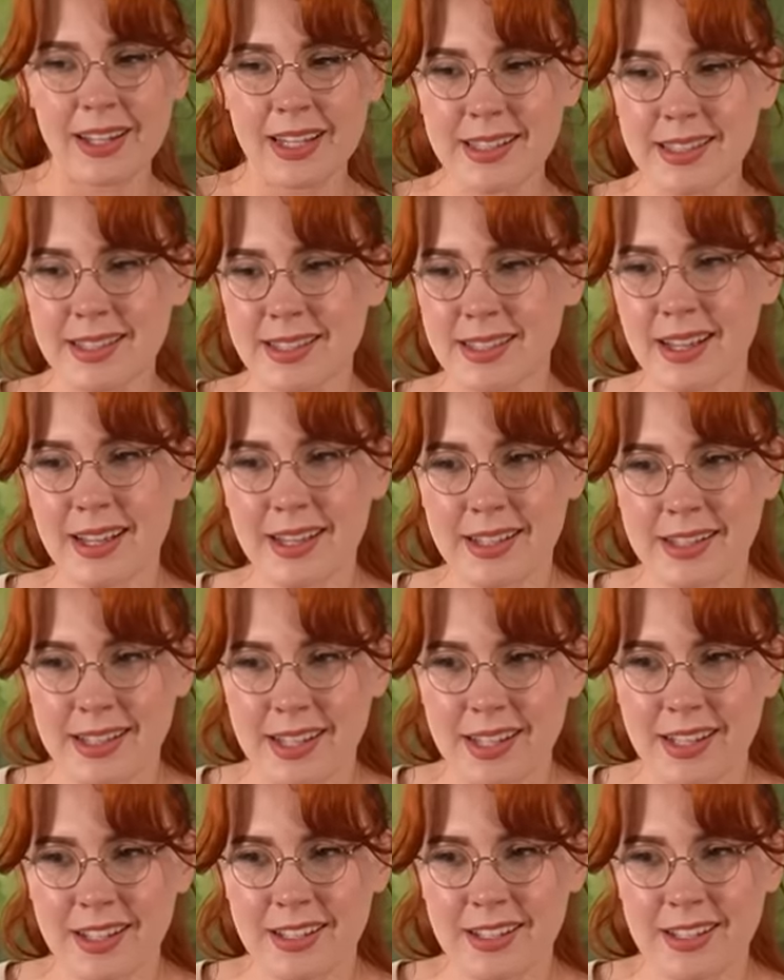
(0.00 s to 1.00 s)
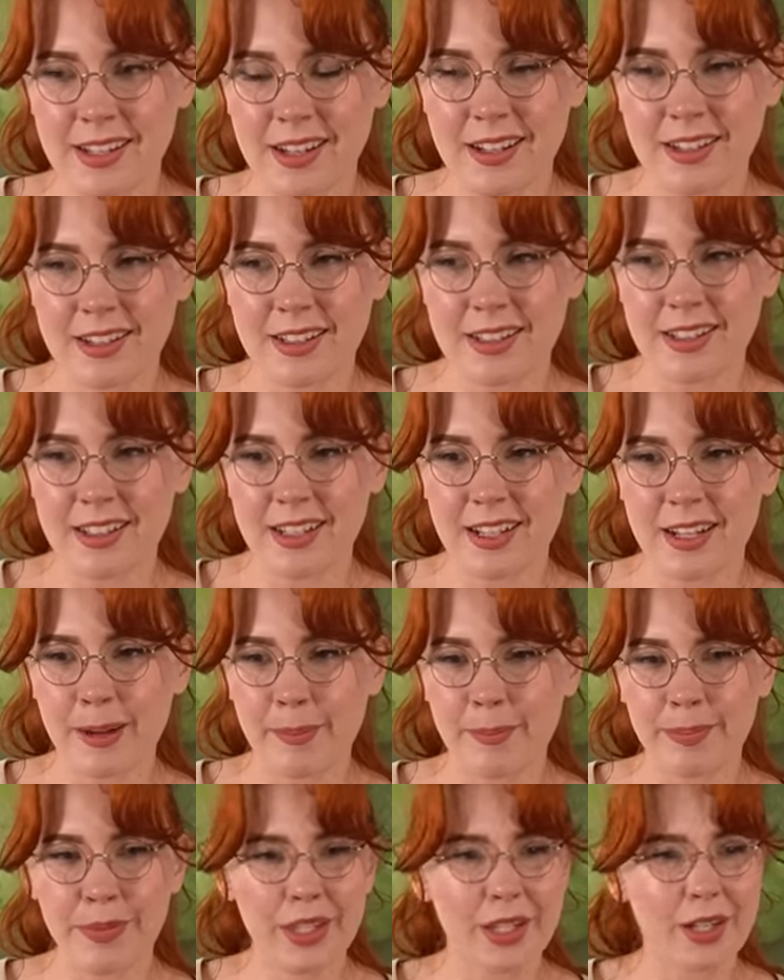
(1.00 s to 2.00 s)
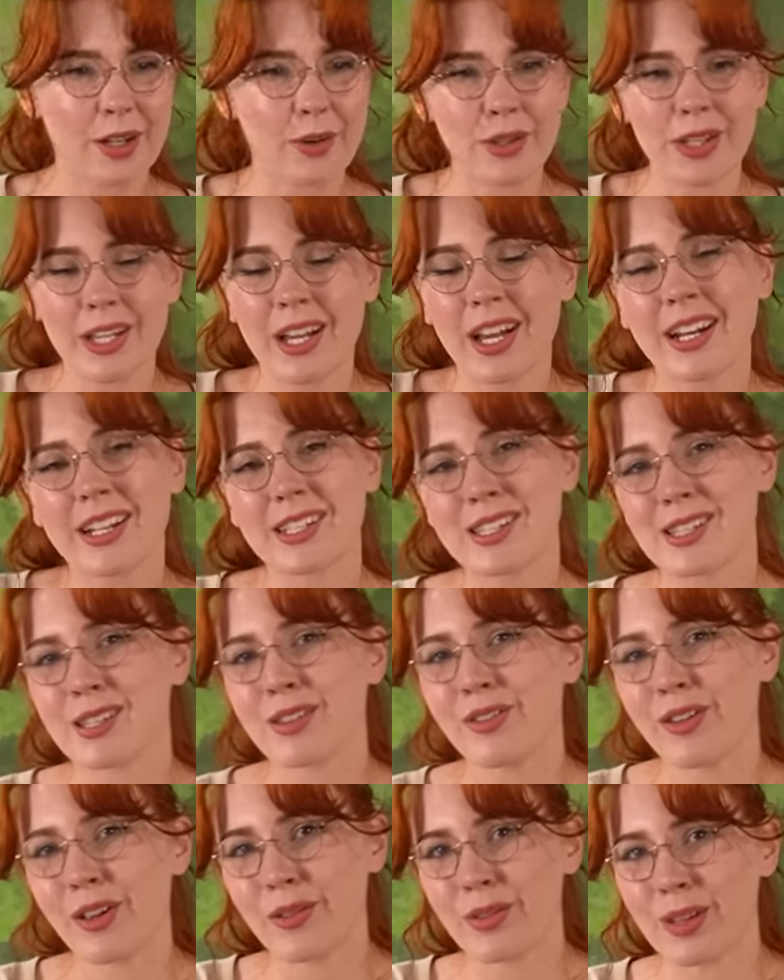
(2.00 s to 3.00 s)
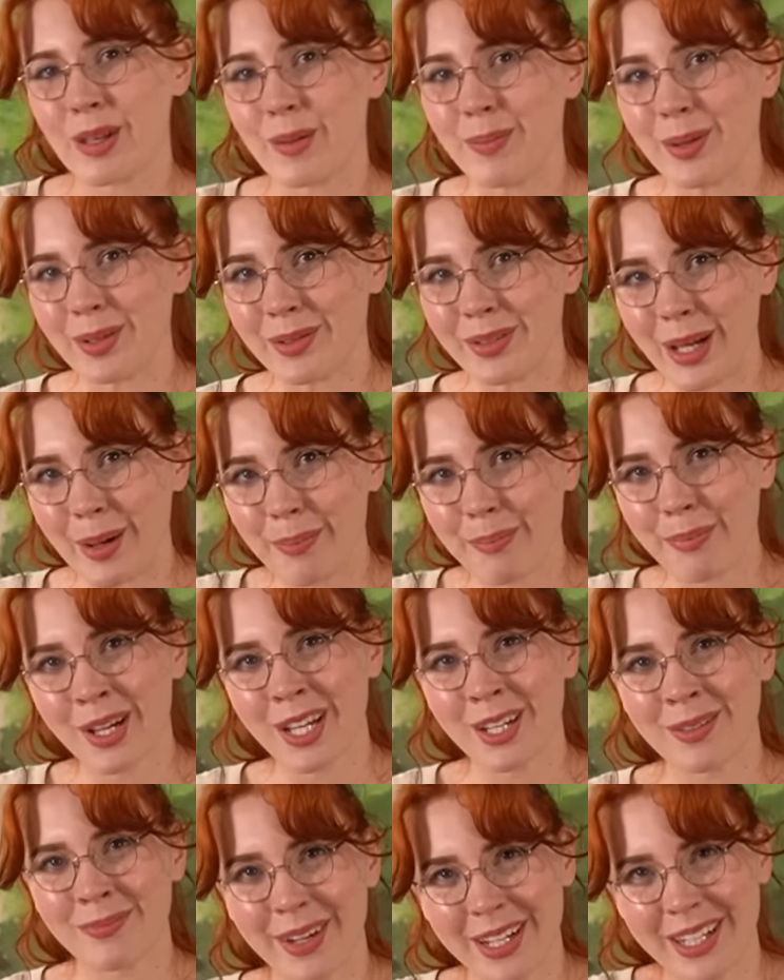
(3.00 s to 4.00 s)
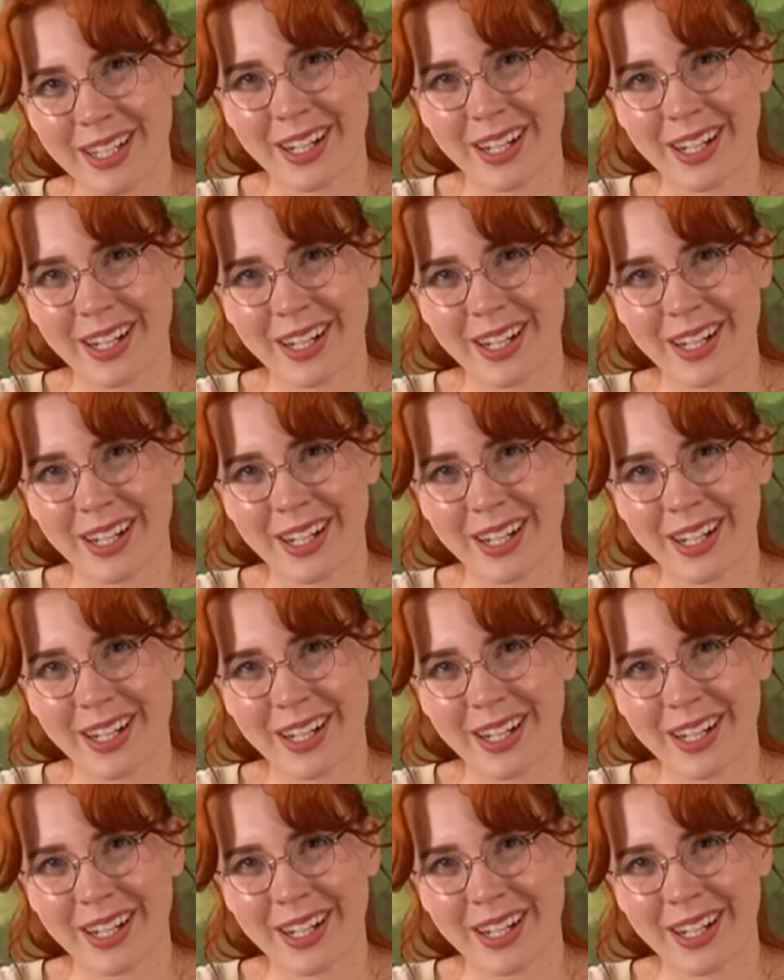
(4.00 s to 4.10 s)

It's easiest and, you know, you gotta slowly build up my